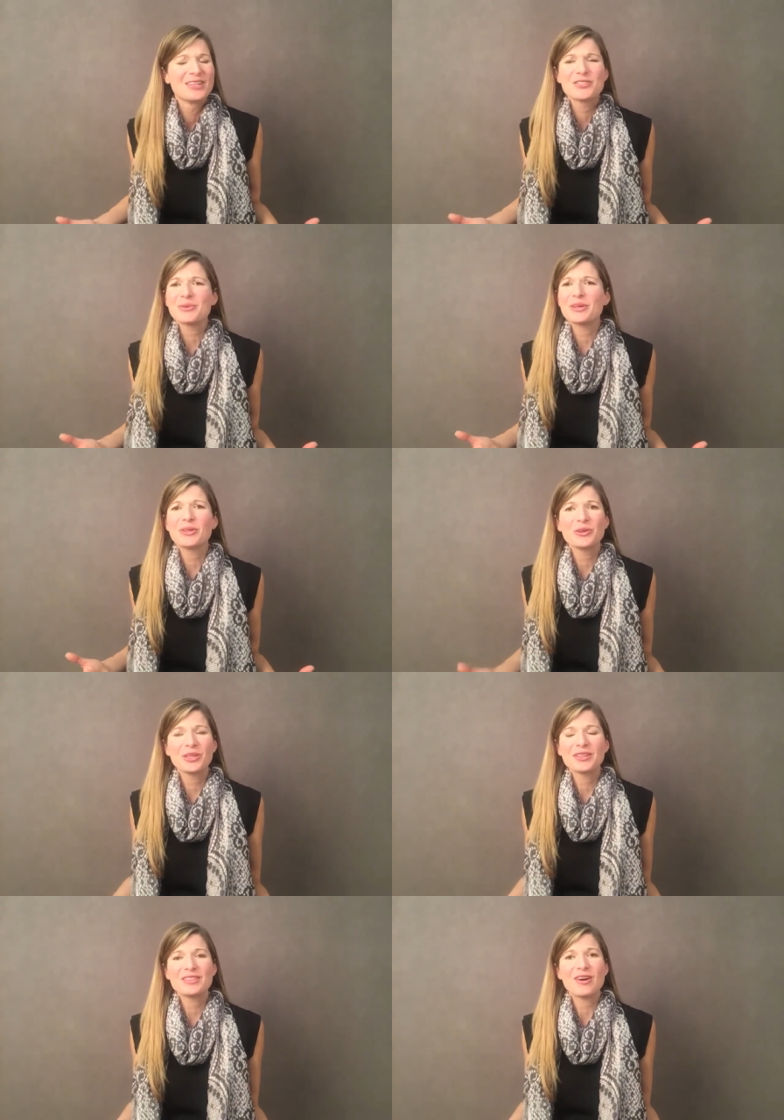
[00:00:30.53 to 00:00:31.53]
to include
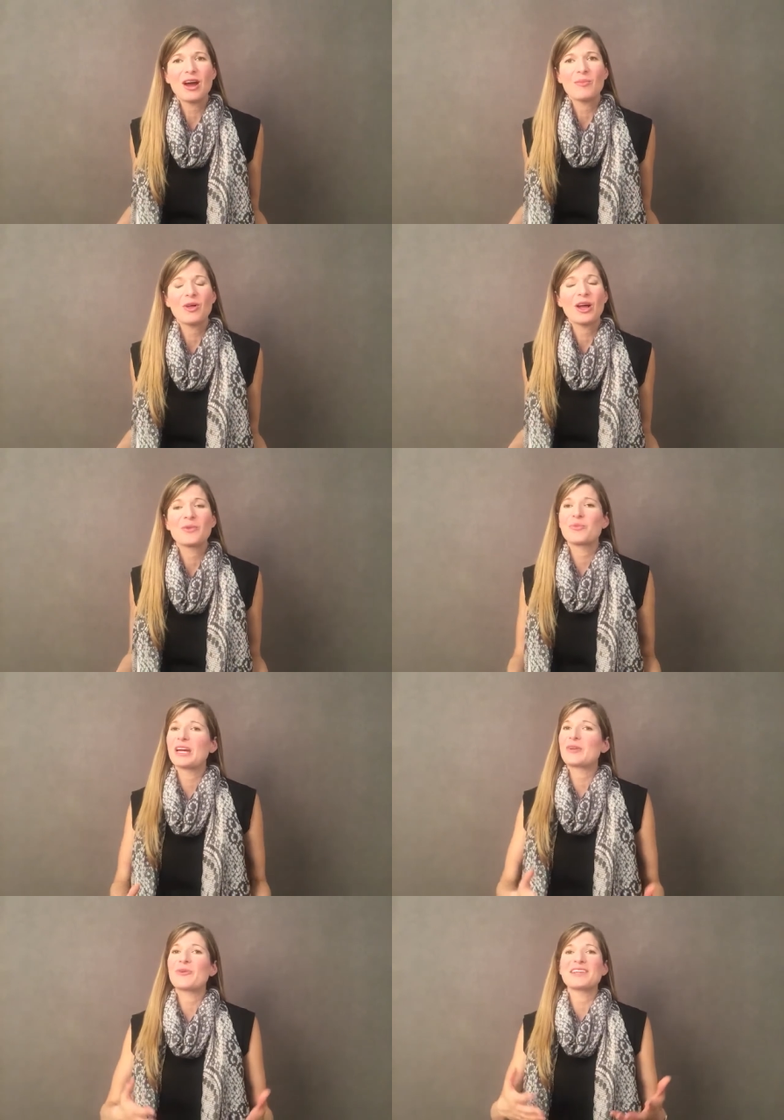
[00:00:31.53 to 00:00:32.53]
in the timeline.
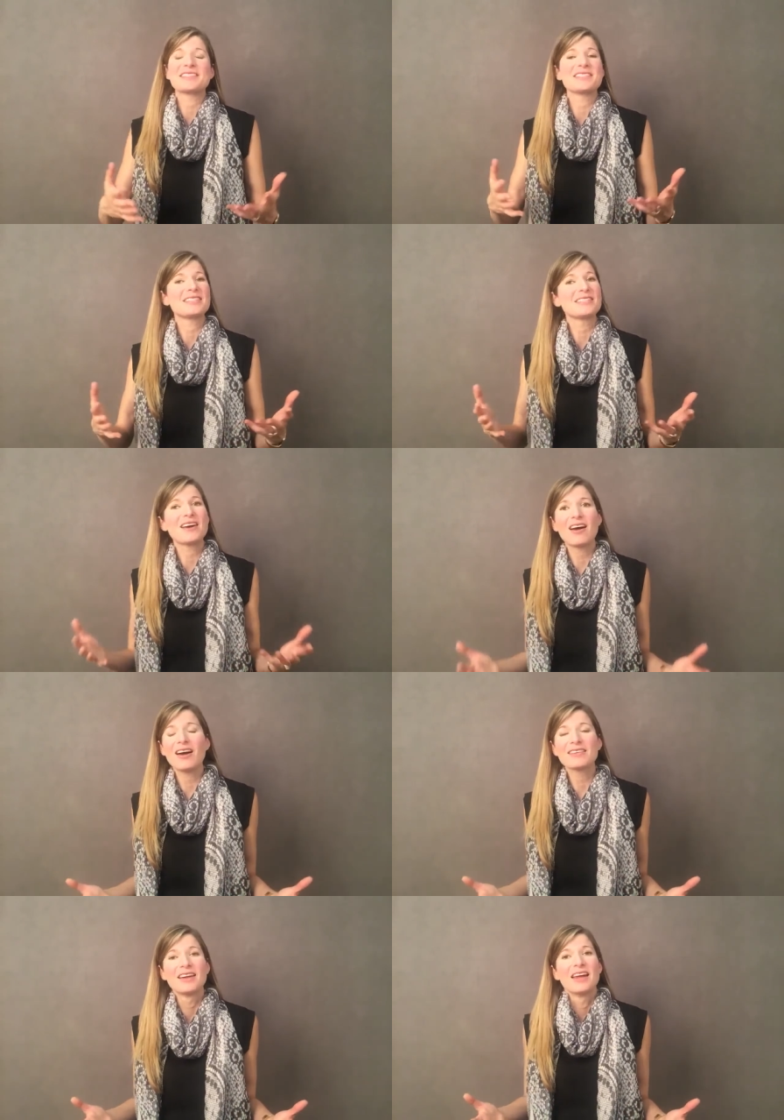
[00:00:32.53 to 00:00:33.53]
Where do I
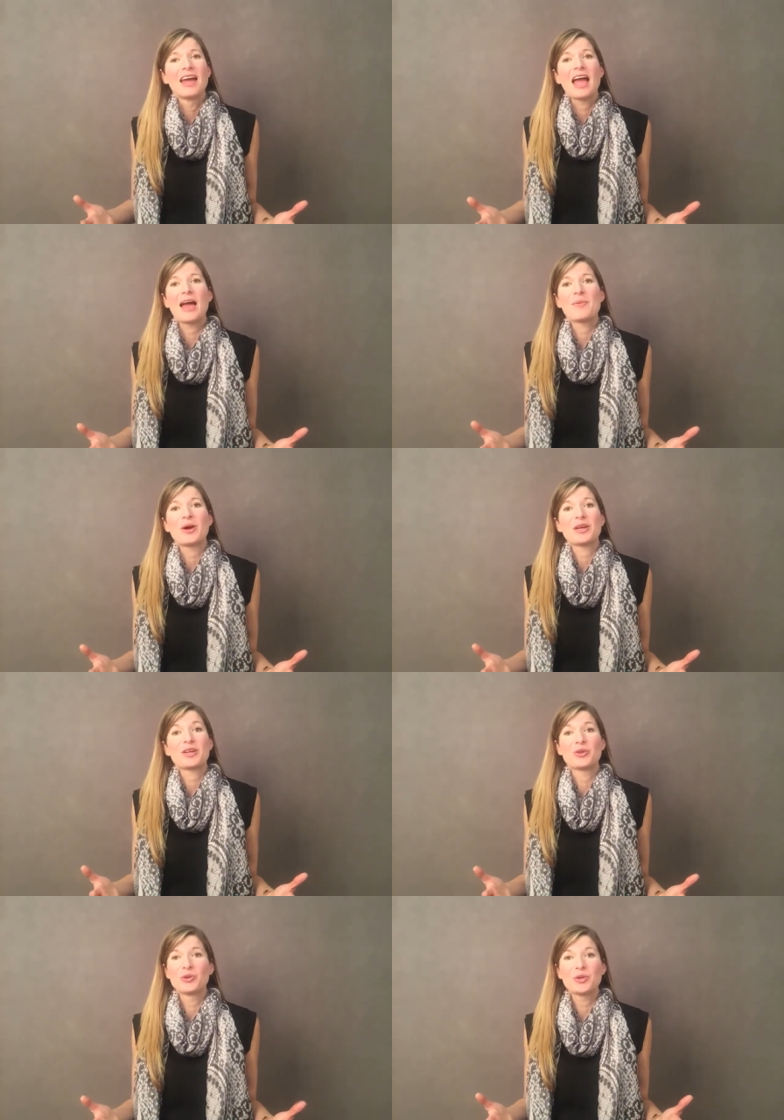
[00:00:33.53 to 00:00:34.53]
start? Am I
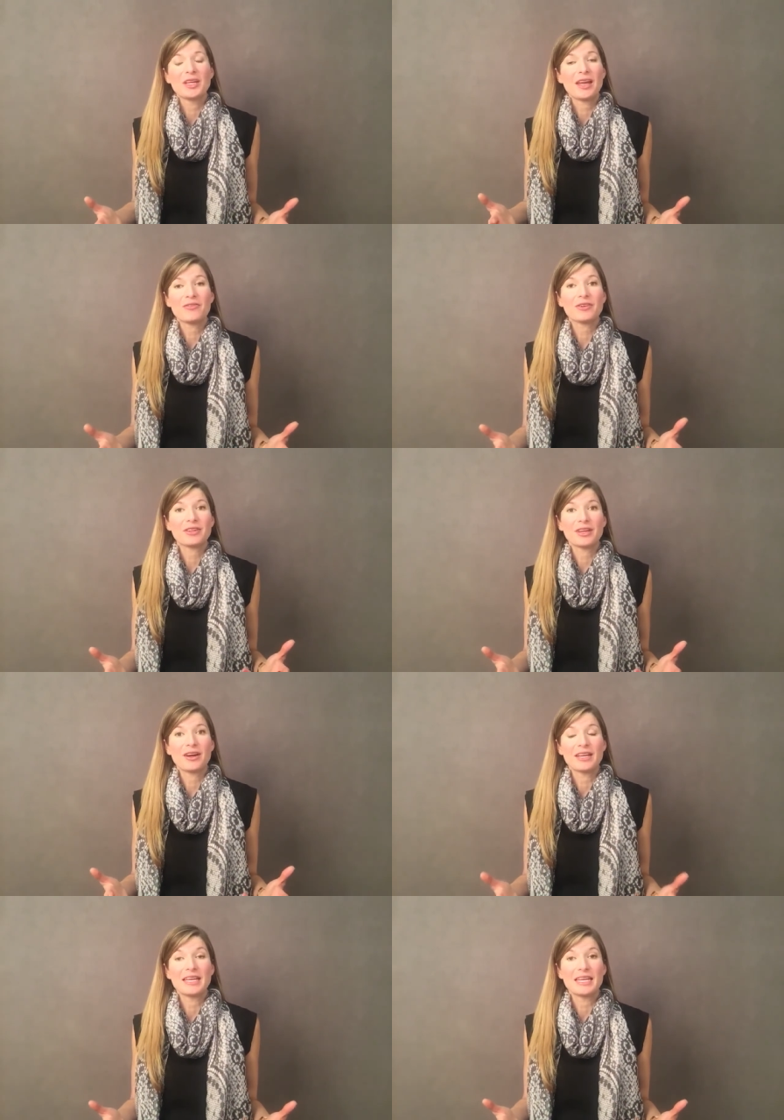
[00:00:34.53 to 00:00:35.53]
including everything
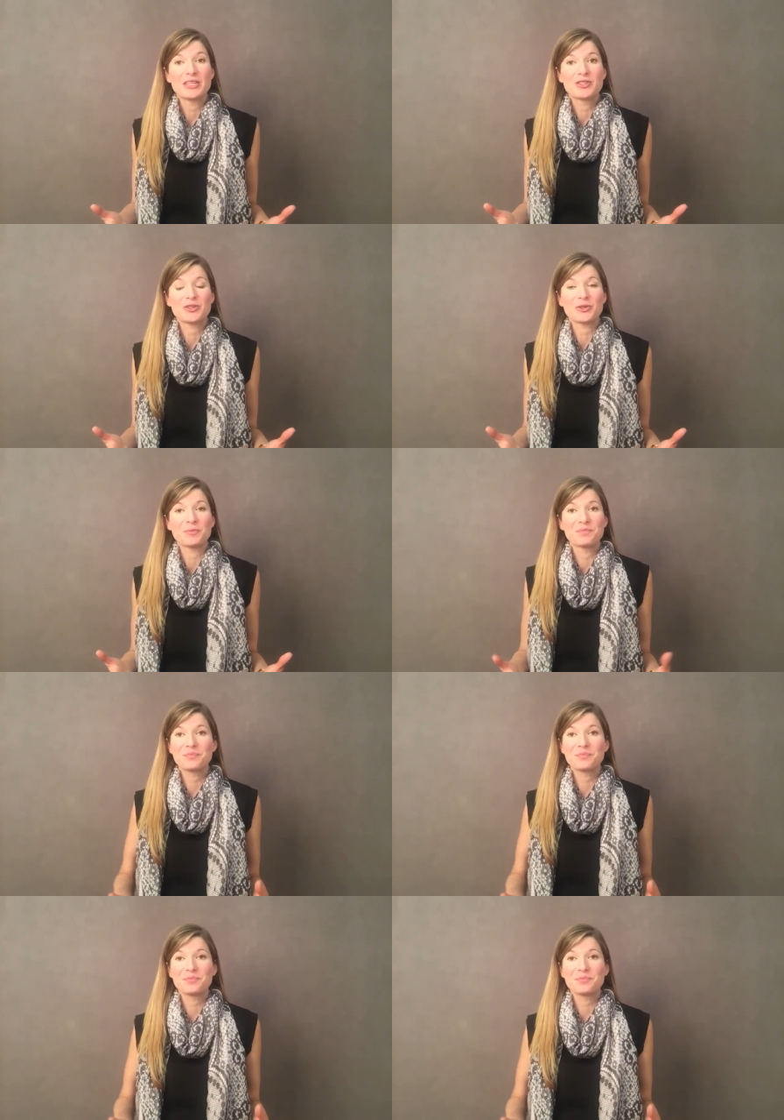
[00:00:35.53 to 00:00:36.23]
I need to?